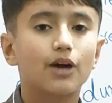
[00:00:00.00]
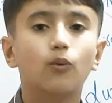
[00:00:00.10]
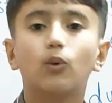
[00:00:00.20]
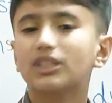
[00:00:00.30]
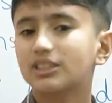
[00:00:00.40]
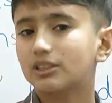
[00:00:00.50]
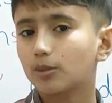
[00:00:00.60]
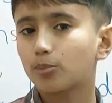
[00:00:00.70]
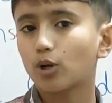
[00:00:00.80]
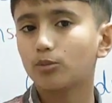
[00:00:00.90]
Now, what is
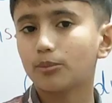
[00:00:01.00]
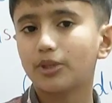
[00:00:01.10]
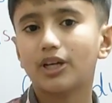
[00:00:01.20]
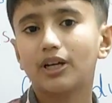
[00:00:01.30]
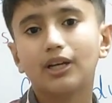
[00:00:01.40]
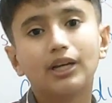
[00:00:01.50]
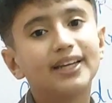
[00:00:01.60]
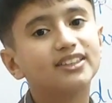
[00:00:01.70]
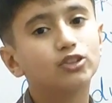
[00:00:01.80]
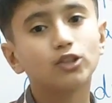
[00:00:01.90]
the problem here?
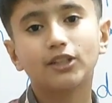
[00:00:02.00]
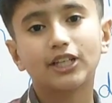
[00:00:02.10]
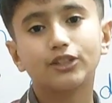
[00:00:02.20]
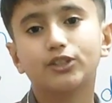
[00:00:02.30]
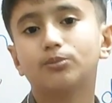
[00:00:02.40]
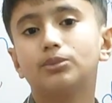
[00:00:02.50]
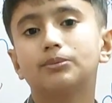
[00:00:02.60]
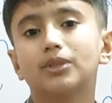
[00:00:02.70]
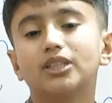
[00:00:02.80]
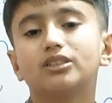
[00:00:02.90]
It's not Asian
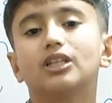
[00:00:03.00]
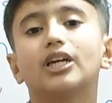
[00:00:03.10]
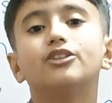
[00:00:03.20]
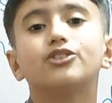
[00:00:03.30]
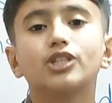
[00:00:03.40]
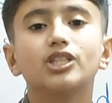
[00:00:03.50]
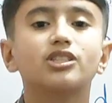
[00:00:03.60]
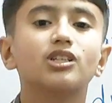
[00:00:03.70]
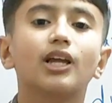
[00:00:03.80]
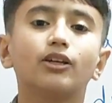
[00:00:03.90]
people, it's
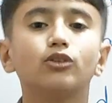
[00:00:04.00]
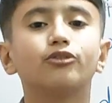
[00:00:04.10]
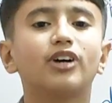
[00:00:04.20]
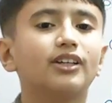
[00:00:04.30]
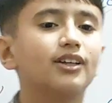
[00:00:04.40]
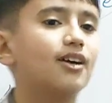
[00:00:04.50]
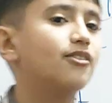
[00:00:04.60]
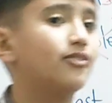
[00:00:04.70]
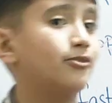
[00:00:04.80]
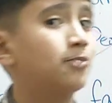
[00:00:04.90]
Asians like to fight.
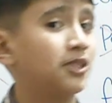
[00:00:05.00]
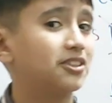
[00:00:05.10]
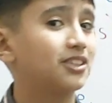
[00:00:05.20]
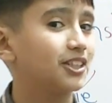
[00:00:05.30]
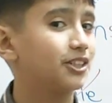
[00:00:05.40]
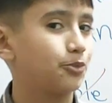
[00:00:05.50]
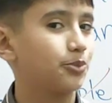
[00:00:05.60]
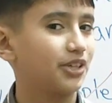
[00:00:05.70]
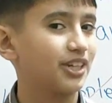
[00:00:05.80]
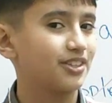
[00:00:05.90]
I have personal
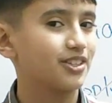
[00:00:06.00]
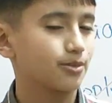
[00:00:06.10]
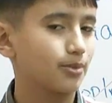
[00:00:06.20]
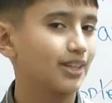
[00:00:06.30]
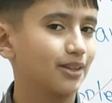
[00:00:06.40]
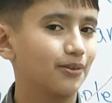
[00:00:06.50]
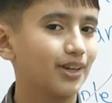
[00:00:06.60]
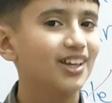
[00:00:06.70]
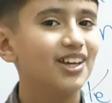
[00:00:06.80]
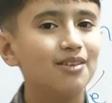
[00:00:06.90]
experiences, by the
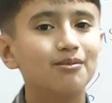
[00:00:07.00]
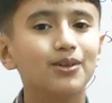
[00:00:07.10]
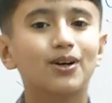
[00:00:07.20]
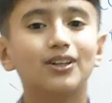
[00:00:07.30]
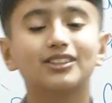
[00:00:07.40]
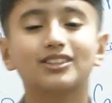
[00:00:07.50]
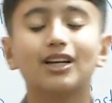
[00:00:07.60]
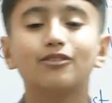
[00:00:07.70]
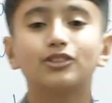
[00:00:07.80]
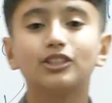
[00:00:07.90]
way, because
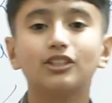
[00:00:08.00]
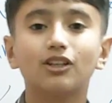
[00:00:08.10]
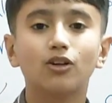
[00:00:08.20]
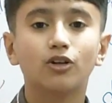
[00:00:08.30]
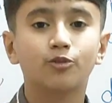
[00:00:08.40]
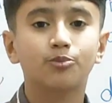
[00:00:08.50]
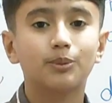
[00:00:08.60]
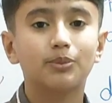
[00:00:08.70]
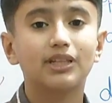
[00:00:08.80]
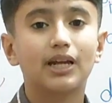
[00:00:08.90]
I've seen a lot of
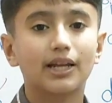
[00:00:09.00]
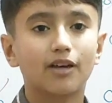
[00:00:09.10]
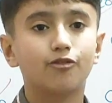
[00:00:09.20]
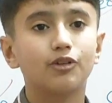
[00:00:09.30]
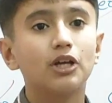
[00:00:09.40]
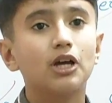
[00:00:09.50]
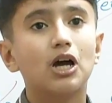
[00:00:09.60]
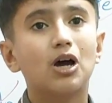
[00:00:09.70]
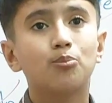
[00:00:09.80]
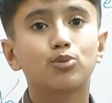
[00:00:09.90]
people that have
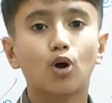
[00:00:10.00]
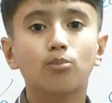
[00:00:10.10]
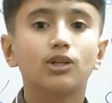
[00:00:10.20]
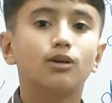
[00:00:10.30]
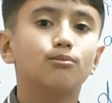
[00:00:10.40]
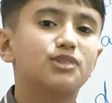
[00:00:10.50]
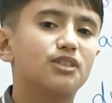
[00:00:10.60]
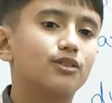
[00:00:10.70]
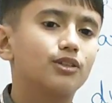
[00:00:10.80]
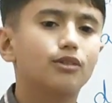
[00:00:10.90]

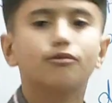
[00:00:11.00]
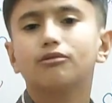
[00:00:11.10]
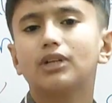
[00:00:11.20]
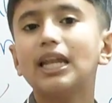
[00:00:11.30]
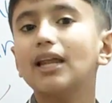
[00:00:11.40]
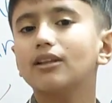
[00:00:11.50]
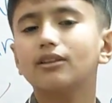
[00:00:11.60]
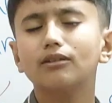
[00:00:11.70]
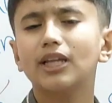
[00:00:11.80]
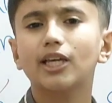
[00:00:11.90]
problems, and
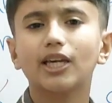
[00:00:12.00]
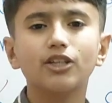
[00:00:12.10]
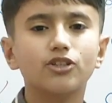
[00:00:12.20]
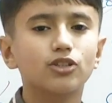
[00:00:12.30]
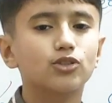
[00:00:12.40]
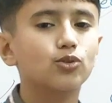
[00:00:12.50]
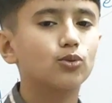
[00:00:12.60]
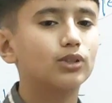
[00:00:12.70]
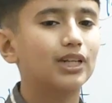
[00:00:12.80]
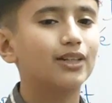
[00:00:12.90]
like Asians
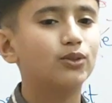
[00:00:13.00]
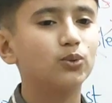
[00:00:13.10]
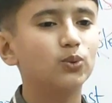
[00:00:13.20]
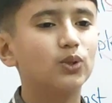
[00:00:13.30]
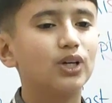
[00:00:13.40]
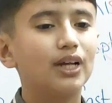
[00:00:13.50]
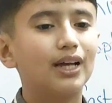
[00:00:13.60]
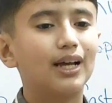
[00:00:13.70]
don't like to